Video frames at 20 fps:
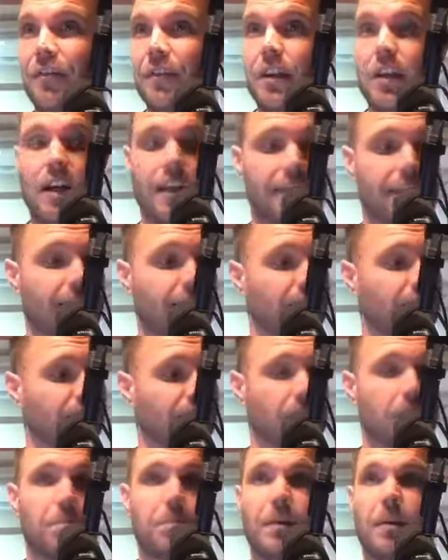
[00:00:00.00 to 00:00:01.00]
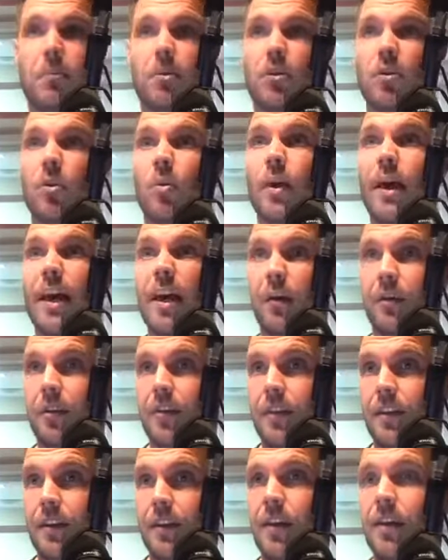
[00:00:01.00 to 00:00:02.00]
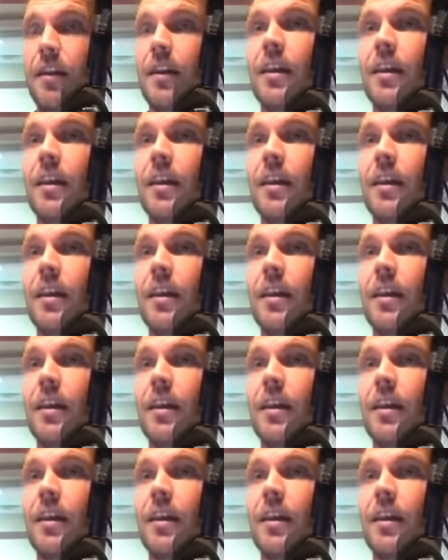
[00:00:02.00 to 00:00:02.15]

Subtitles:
and I think there's a biblical, healthy